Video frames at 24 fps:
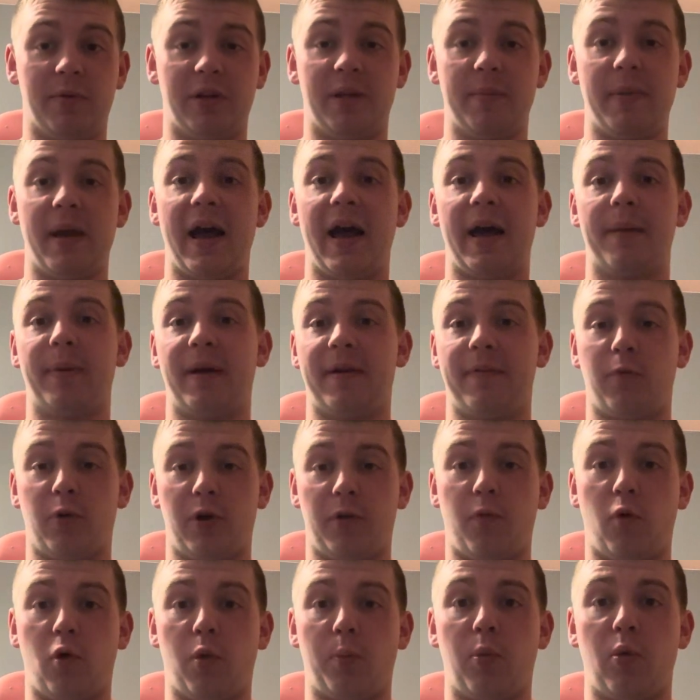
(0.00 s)
really bad by
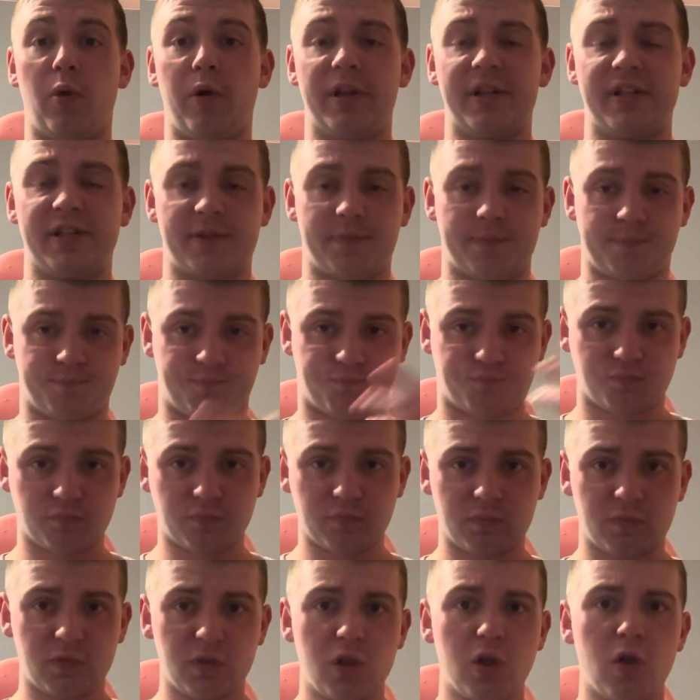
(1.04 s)
44 points,
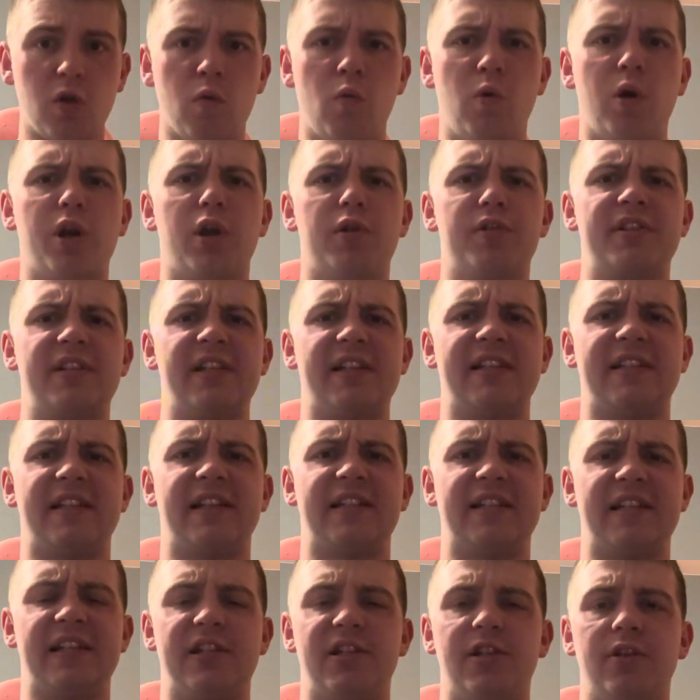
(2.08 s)

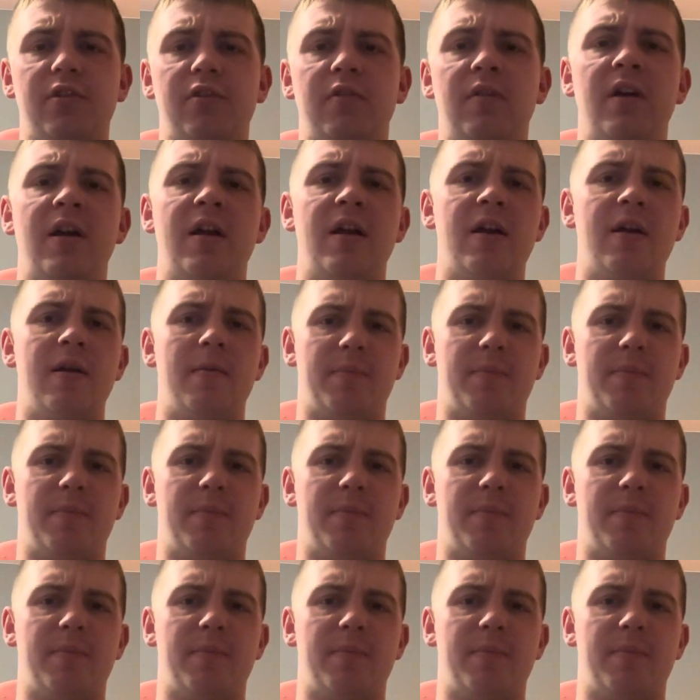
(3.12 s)
106-62.